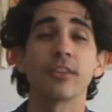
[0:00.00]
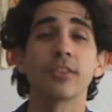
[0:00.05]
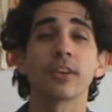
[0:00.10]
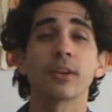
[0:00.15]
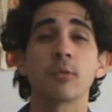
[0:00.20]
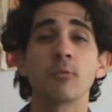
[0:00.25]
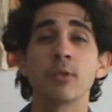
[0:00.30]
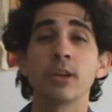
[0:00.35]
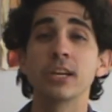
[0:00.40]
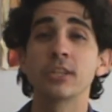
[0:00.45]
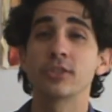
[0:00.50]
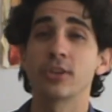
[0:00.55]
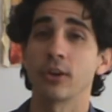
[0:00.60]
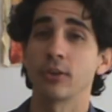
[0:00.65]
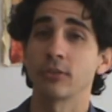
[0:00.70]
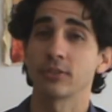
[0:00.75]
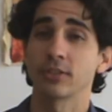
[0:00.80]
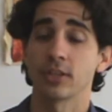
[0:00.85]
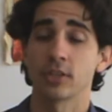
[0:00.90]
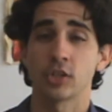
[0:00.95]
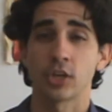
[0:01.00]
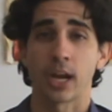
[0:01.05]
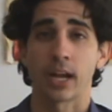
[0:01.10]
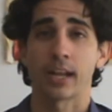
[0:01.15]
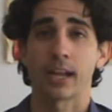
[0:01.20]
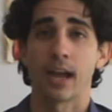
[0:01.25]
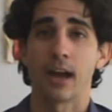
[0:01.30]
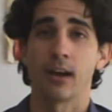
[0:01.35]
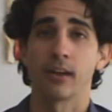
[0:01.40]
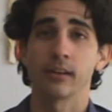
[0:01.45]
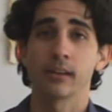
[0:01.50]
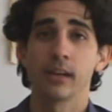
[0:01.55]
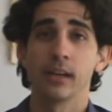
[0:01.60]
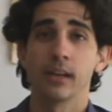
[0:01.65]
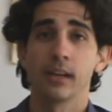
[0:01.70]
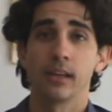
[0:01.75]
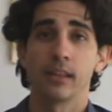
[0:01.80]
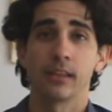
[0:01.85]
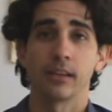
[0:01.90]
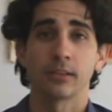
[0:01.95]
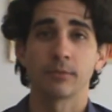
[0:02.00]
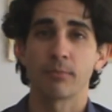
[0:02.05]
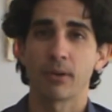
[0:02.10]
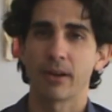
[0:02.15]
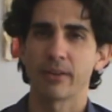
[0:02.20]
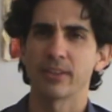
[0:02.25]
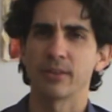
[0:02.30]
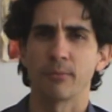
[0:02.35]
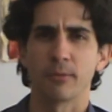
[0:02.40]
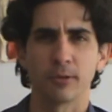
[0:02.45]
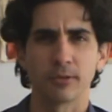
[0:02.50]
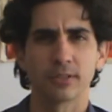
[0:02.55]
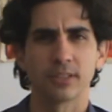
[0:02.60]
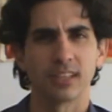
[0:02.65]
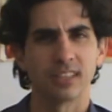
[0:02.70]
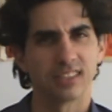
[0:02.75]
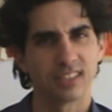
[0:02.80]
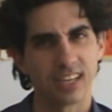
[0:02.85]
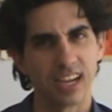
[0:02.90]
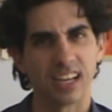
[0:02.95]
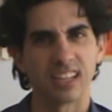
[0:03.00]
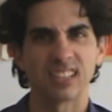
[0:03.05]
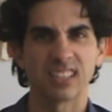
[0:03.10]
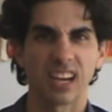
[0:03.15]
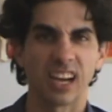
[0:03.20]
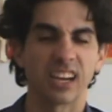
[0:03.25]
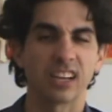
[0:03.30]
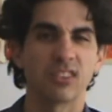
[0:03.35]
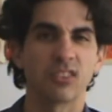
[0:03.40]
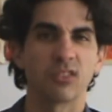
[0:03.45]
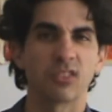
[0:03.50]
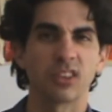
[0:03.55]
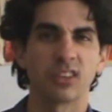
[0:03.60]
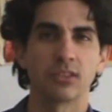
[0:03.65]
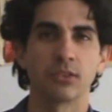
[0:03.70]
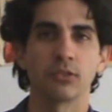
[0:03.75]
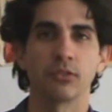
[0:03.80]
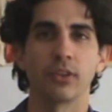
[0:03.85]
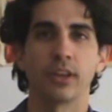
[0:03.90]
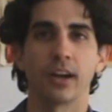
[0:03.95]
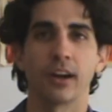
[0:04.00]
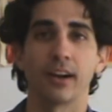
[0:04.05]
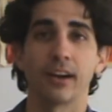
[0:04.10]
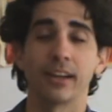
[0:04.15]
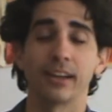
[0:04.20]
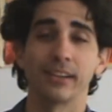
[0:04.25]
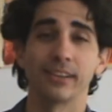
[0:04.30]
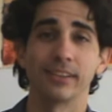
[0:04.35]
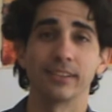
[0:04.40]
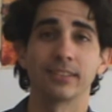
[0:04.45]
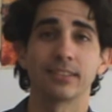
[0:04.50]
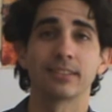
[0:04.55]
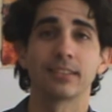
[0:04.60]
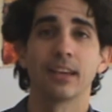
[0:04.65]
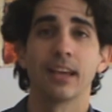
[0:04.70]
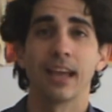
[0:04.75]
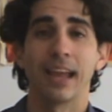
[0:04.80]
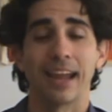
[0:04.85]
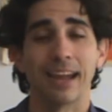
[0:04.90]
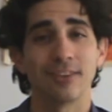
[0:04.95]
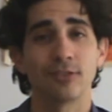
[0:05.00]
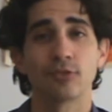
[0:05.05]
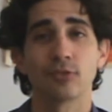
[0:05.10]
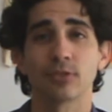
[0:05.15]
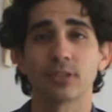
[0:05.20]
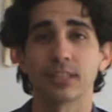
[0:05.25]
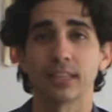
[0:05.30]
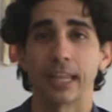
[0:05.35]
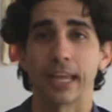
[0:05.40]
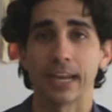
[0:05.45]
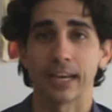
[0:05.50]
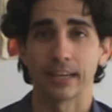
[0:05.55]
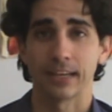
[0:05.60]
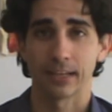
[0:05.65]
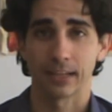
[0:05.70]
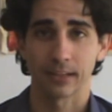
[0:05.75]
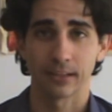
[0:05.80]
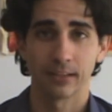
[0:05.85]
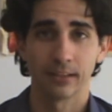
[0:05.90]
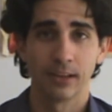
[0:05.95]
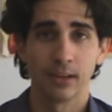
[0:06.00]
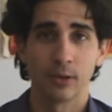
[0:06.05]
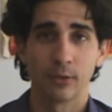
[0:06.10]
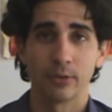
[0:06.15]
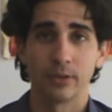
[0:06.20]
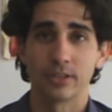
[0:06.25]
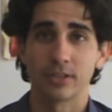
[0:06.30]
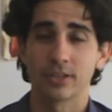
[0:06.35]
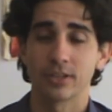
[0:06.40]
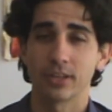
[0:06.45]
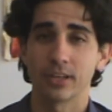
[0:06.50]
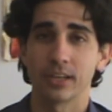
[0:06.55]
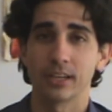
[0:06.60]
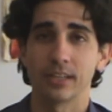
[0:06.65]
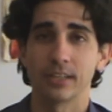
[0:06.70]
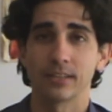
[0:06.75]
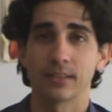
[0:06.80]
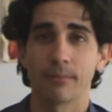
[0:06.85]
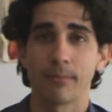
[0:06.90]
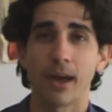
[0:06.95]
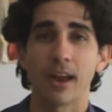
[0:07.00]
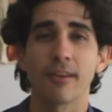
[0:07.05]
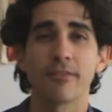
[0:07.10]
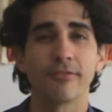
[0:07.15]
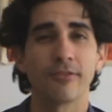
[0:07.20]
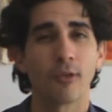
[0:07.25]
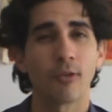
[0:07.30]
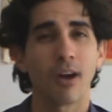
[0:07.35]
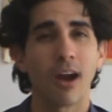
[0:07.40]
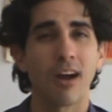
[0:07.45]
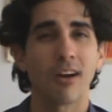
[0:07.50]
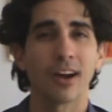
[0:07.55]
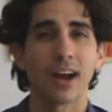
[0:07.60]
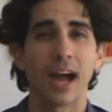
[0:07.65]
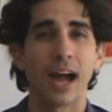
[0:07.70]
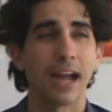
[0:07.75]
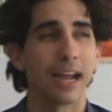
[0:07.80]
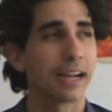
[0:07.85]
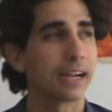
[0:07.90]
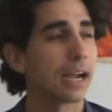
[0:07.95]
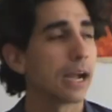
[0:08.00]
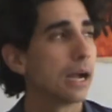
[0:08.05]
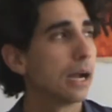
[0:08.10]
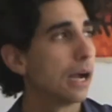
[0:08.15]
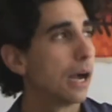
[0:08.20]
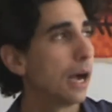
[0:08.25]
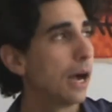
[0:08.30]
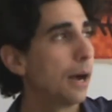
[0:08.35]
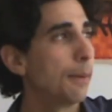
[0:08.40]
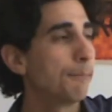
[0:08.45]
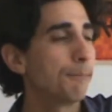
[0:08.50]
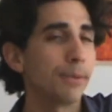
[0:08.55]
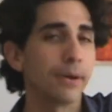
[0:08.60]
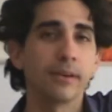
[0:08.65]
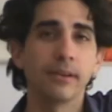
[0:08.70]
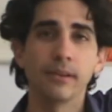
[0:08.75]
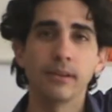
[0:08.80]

Another thing we chose to check out, that's probably the most intense hike you can do there, is Angel's Landing, which is about a 4-hour hike